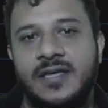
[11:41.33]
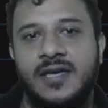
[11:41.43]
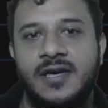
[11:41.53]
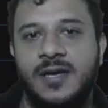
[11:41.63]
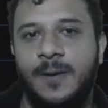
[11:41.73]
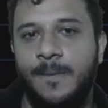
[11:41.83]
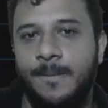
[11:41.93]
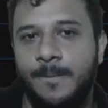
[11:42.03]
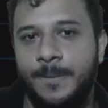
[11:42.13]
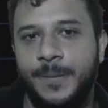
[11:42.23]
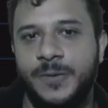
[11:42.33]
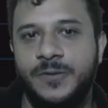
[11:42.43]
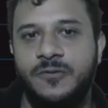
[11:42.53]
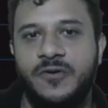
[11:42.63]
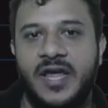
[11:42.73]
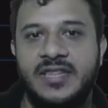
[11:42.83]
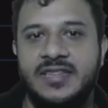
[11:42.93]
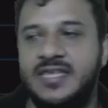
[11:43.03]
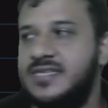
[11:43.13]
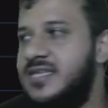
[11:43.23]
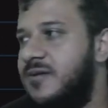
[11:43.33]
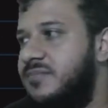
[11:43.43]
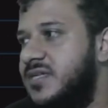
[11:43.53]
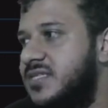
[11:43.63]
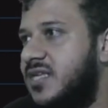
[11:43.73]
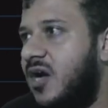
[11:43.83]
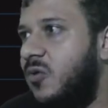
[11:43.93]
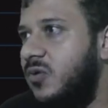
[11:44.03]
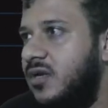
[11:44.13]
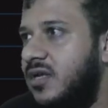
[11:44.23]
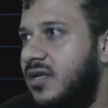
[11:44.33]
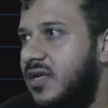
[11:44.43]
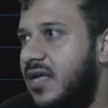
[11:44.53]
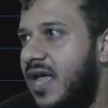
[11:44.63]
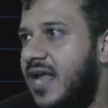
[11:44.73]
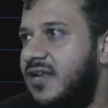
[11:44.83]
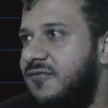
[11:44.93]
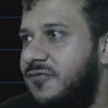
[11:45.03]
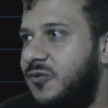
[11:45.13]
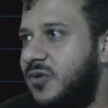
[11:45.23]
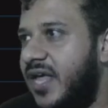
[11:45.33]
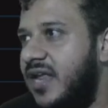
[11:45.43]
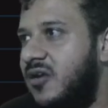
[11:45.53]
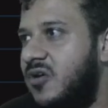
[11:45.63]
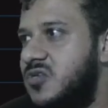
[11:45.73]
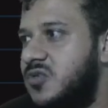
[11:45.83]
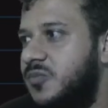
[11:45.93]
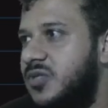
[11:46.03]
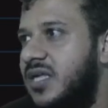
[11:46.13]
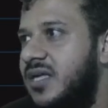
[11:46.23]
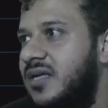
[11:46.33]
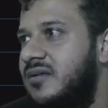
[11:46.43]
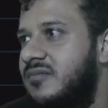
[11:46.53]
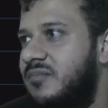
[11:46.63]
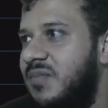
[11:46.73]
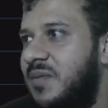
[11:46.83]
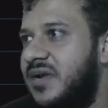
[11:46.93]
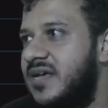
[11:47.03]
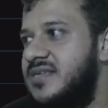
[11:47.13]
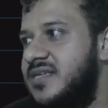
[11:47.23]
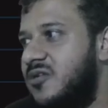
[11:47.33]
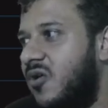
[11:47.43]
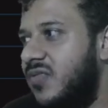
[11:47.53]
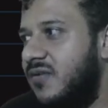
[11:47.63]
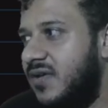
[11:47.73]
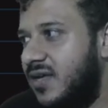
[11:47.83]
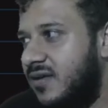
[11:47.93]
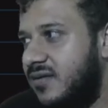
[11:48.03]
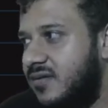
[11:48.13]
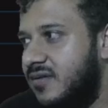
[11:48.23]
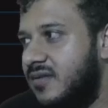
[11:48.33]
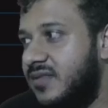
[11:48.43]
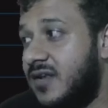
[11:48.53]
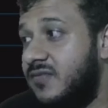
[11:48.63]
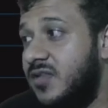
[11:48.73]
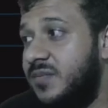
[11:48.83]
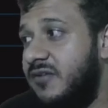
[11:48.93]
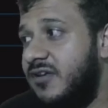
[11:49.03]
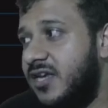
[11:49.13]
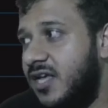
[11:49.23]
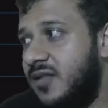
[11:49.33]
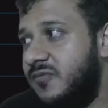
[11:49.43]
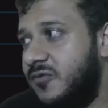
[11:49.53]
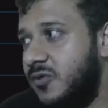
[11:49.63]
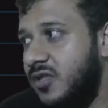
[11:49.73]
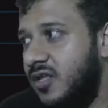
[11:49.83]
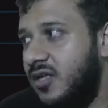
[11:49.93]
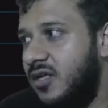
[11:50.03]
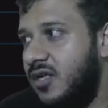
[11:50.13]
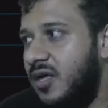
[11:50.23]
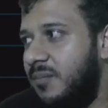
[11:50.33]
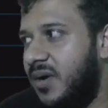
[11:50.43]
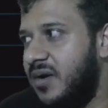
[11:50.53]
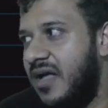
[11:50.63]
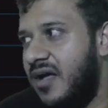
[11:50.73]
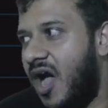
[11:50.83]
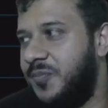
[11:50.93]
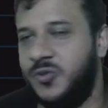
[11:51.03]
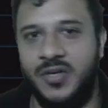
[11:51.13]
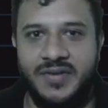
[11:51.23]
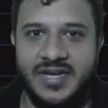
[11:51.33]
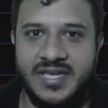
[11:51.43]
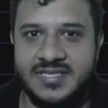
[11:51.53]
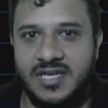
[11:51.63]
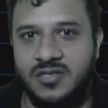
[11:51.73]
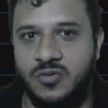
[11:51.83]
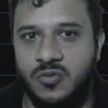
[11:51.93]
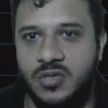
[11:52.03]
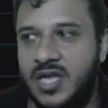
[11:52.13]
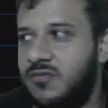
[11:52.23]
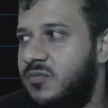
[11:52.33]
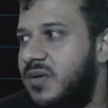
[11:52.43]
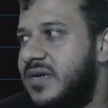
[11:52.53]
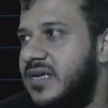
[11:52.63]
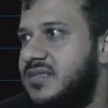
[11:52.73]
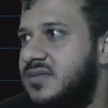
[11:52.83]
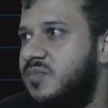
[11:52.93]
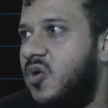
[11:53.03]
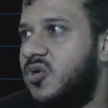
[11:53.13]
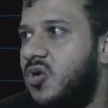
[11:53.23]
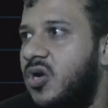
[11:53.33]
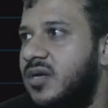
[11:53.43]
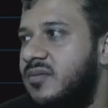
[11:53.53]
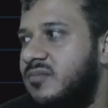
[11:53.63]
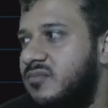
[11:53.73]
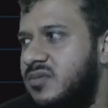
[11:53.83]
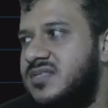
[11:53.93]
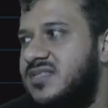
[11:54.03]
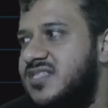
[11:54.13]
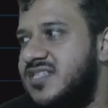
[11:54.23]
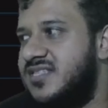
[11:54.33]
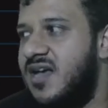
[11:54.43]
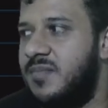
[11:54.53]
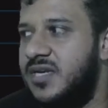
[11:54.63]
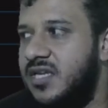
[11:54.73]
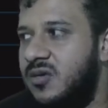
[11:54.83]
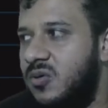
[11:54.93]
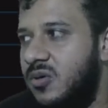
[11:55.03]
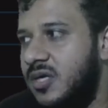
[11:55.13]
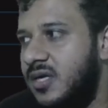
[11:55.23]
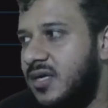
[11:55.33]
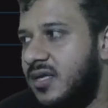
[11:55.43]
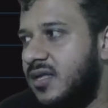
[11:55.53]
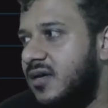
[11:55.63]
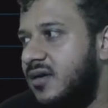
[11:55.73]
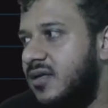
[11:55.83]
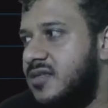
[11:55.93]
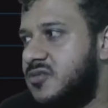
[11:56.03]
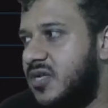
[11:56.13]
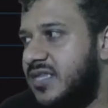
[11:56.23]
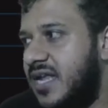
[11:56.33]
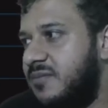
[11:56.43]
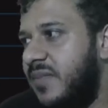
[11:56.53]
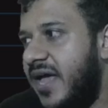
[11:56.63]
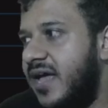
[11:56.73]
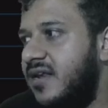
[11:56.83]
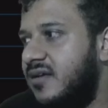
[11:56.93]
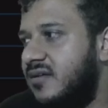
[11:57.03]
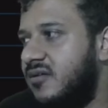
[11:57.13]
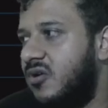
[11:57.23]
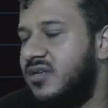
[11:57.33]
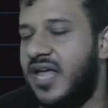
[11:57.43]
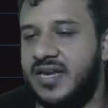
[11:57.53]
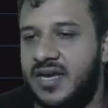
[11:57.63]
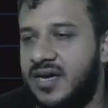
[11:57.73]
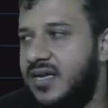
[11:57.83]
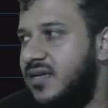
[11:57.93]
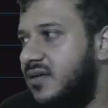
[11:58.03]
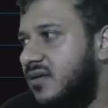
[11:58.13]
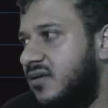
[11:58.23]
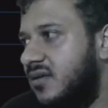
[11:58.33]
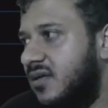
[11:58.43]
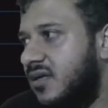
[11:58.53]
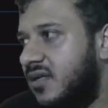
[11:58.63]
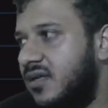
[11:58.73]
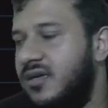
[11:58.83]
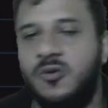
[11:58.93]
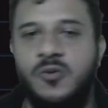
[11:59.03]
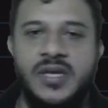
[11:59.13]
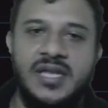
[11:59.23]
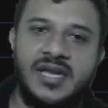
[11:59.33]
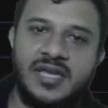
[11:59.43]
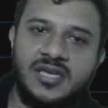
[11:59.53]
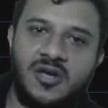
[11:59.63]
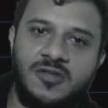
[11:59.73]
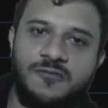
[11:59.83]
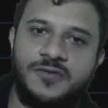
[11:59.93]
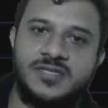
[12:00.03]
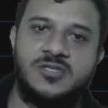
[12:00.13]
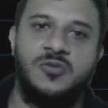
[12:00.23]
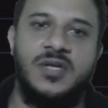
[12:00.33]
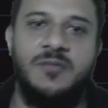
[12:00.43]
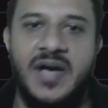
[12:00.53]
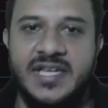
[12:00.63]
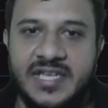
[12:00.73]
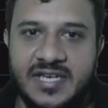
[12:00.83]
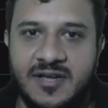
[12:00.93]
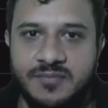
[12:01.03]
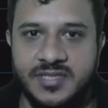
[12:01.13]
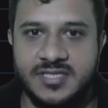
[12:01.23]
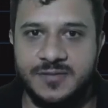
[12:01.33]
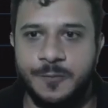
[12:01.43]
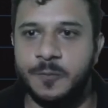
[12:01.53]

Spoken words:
yeah, write these numbers down, and if you can also, Pute, memorize it on the way. That will be very helpful. But up to one extent, you don't have to memorize spot on. It's just double in no. Yeah, it's not that bad or that hard. Yeah, quickly write down the first 12 binary numbers.